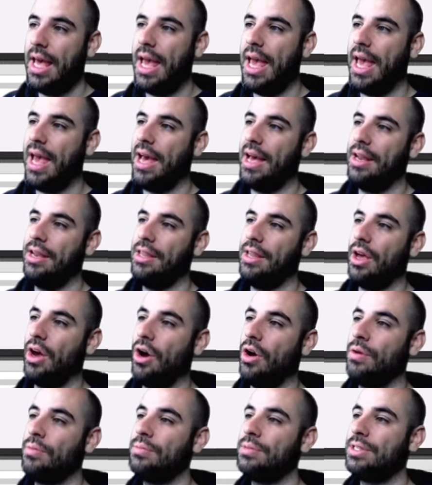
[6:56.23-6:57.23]
and the
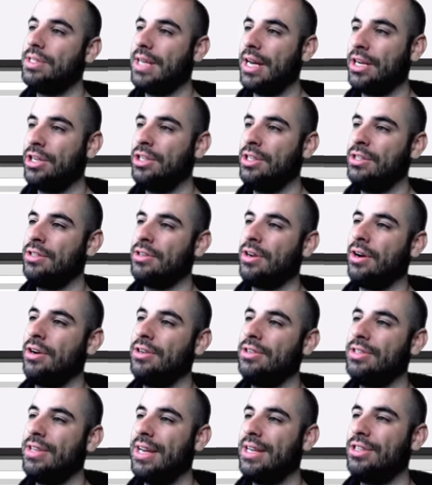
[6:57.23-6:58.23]
home sections are
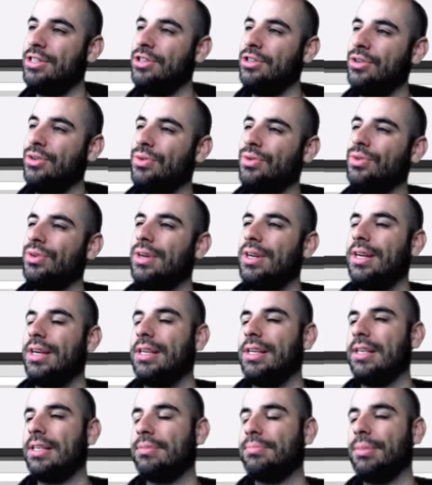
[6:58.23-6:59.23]
set to
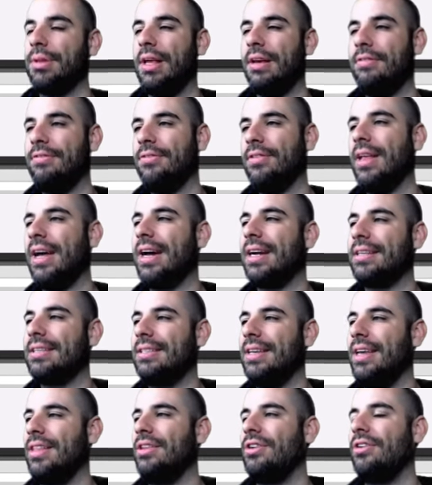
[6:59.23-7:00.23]
display flex
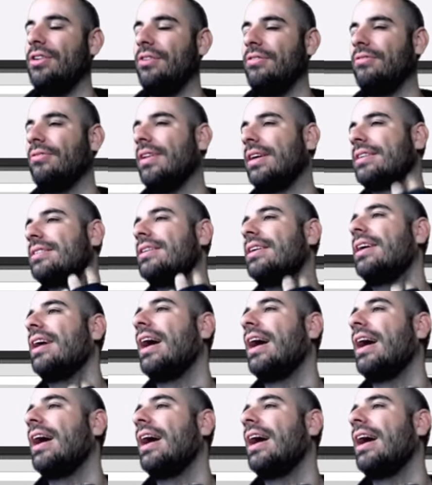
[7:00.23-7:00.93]
and they're flexing